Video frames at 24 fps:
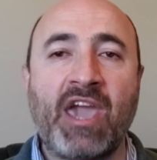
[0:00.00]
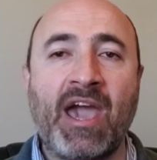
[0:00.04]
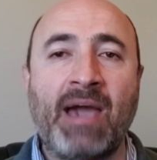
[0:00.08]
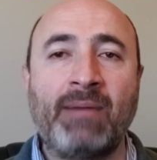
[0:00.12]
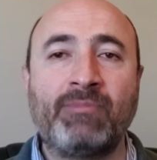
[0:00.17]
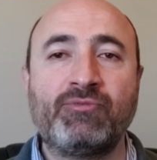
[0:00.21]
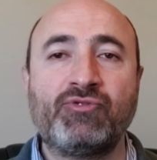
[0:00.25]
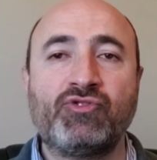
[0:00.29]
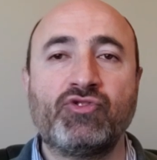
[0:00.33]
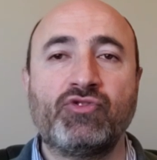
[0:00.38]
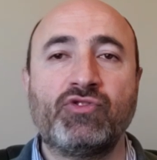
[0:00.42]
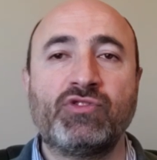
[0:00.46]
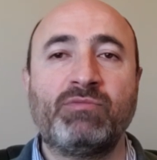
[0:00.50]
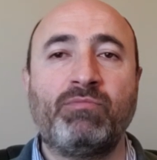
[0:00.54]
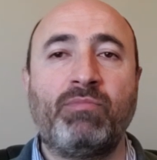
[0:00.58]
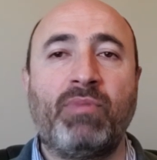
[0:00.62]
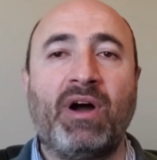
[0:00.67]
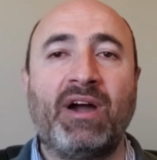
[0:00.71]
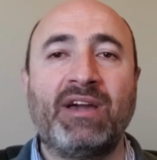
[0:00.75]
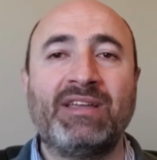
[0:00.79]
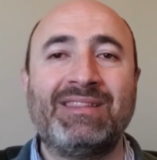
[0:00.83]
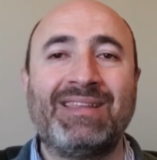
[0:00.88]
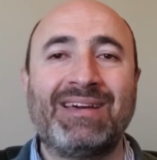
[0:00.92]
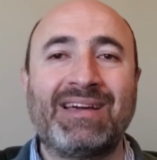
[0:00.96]
captured
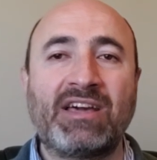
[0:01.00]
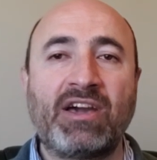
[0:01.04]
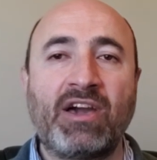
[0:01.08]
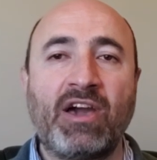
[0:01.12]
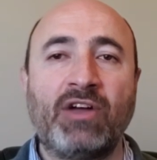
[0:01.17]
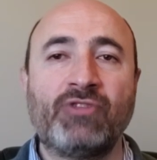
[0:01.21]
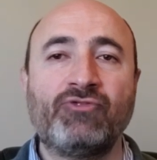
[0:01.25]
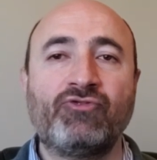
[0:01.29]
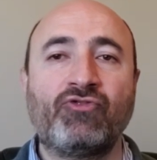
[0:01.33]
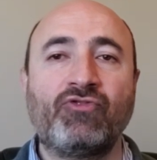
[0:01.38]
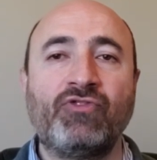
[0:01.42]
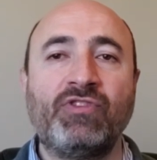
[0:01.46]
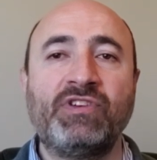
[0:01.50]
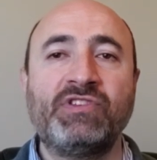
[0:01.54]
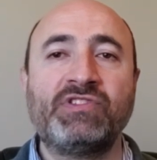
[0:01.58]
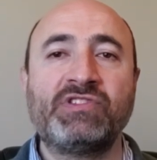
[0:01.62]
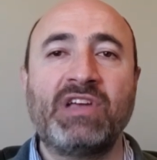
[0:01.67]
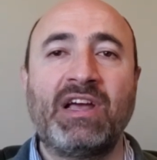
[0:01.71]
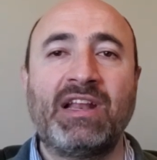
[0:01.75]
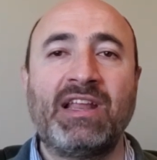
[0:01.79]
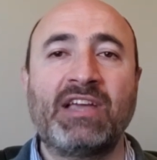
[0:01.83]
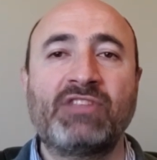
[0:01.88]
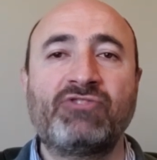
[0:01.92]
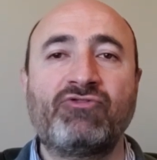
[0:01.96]
by the
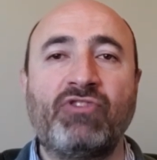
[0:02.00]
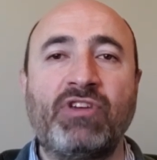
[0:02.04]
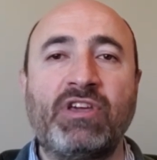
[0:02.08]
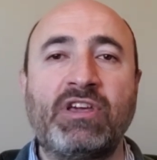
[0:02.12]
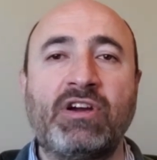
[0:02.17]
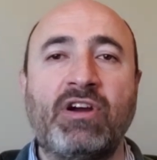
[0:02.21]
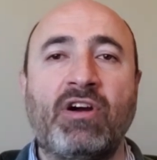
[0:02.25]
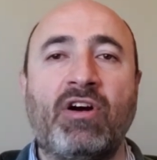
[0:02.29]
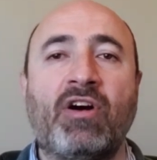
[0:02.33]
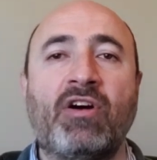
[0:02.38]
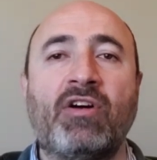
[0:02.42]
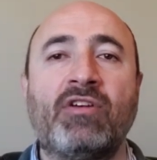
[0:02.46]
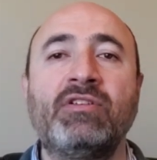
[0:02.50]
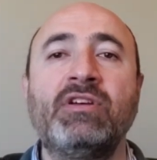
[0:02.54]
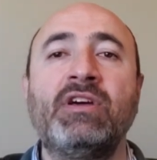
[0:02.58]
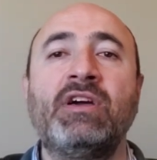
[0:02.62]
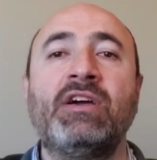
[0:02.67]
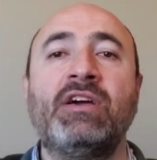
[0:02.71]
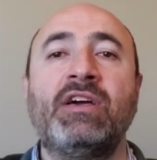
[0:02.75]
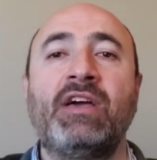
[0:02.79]
country's electric car